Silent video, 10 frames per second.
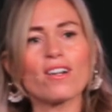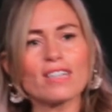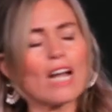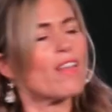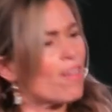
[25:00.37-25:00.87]
I,
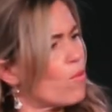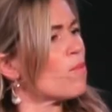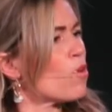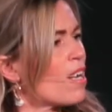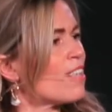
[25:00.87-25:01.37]
I, wanted more
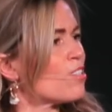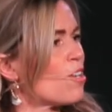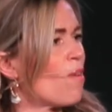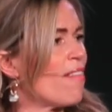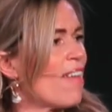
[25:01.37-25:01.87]
gusto
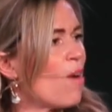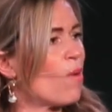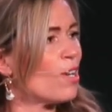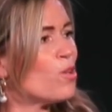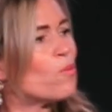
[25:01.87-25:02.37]
on that one, who will